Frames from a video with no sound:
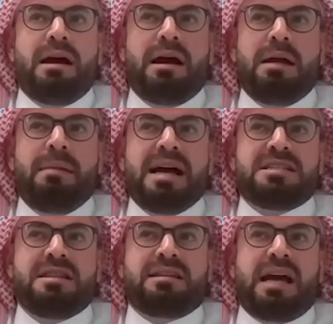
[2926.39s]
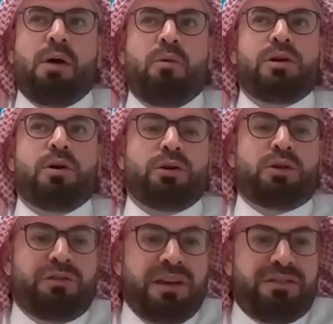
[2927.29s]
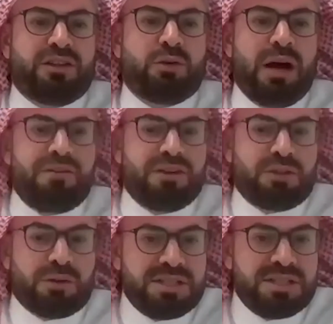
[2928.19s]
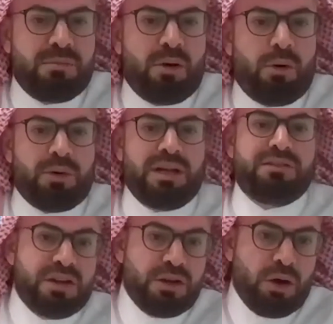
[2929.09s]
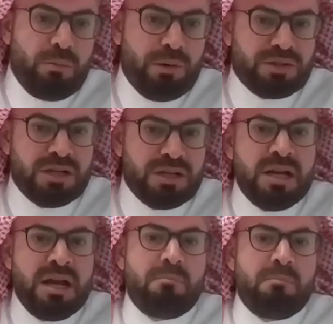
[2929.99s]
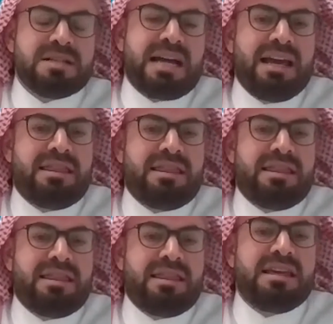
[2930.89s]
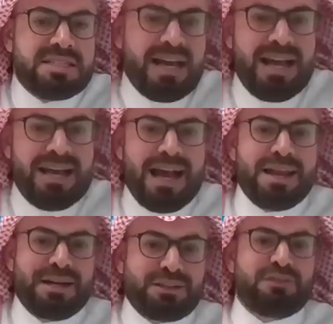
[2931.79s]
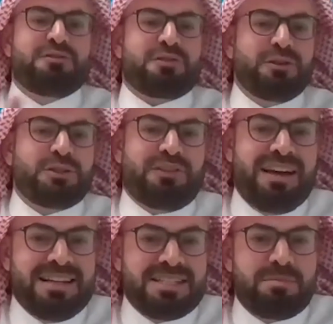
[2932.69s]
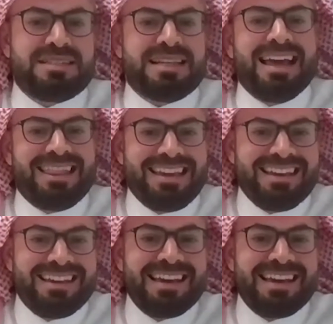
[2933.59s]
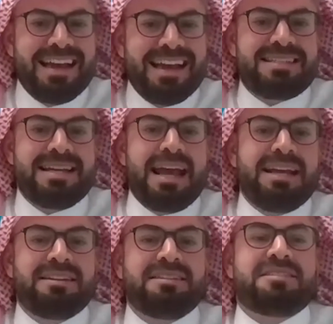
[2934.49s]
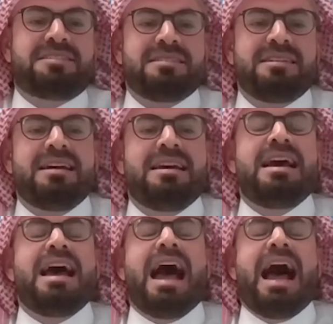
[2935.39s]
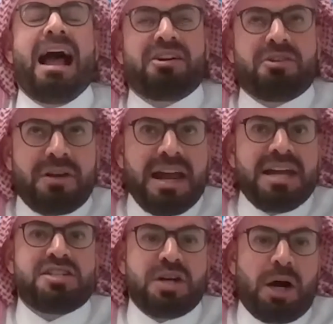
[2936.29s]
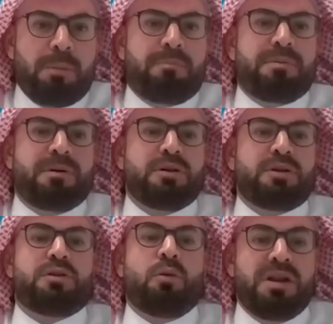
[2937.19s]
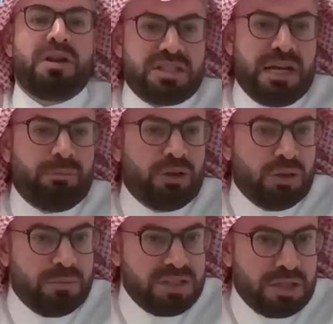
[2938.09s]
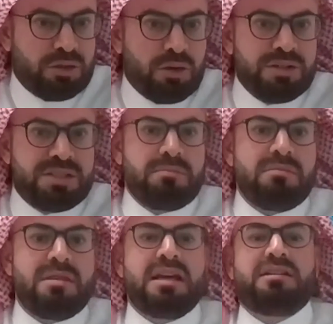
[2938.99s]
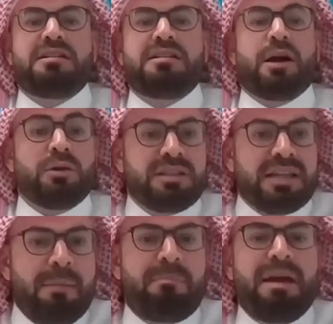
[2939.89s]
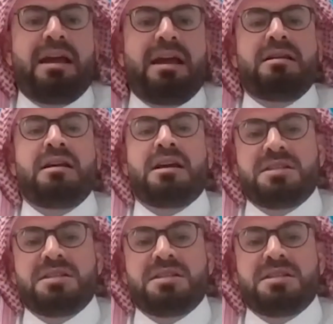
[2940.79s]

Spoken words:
imagine that I will go to Faifa to have a tourism or even an Umluj. But I think STA, not in front of Anas, but I think STA did a great job when it's come to domestic tourism. They did a good campaign in